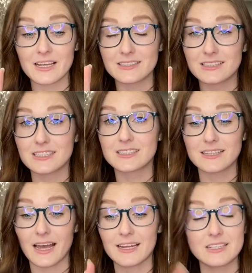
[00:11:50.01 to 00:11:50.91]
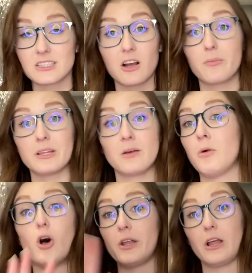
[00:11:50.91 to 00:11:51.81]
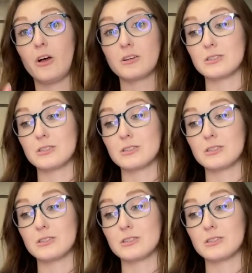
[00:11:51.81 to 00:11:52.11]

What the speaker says: because I could talk about them all day long.